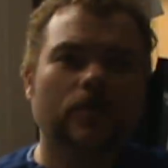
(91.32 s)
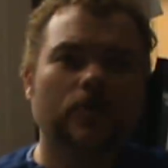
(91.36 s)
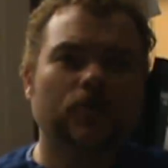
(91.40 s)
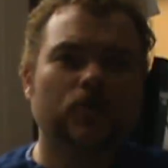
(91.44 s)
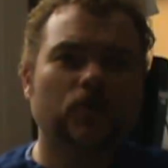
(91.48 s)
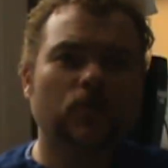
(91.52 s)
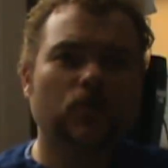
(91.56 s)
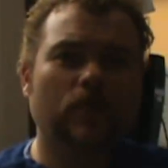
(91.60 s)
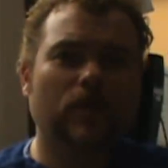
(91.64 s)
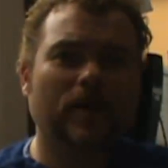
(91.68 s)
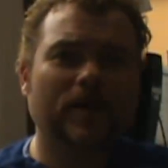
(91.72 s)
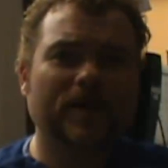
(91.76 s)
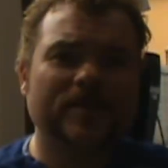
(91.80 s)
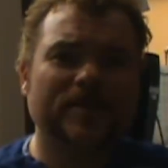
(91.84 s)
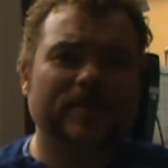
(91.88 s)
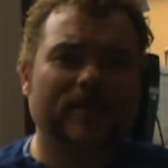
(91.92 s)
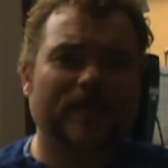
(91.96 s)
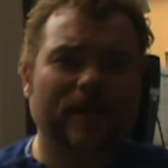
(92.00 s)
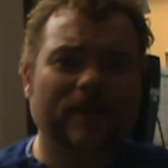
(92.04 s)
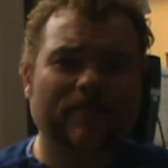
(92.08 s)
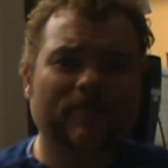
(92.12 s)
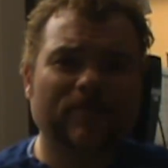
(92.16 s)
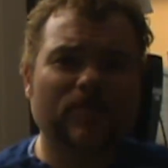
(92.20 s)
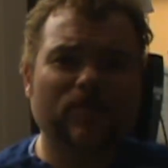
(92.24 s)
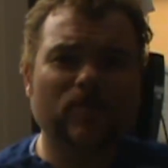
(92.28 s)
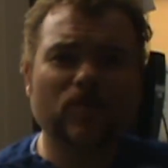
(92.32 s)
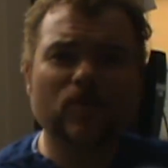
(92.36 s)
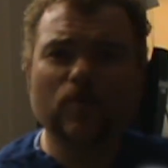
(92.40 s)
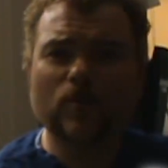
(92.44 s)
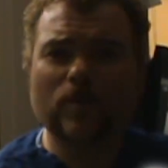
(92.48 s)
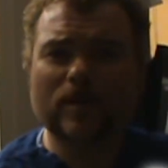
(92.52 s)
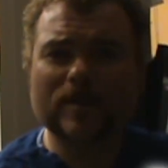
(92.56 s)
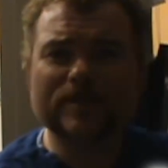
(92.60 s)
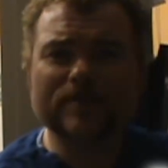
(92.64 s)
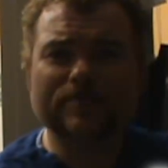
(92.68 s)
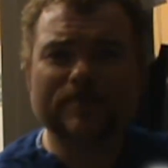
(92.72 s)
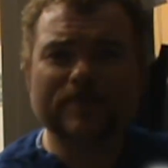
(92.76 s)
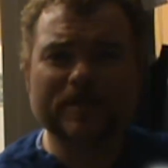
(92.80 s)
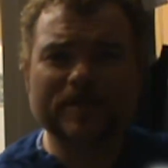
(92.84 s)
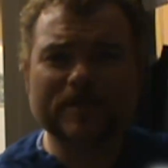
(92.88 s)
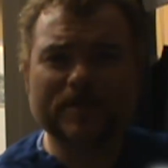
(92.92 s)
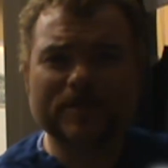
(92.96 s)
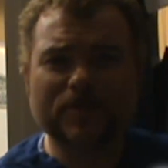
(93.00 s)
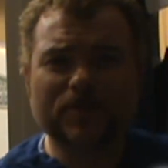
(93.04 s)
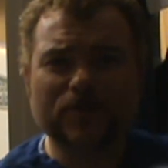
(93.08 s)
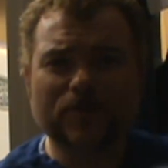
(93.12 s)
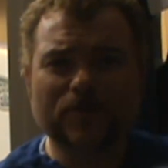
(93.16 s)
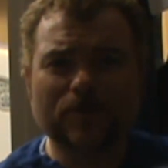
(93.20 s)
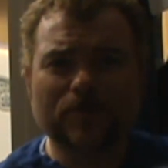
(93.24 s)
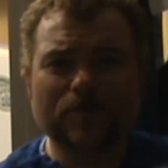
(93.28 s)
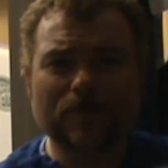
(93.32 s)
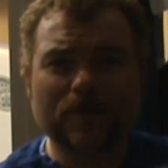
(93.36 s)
So my escape from New Westminster,